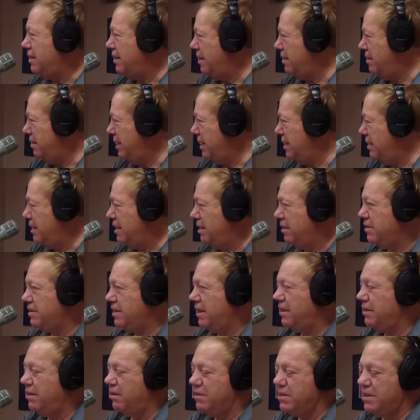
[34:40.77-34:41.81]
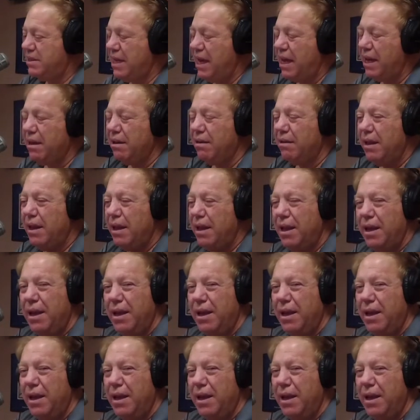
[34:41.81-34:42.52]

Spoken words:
their sale.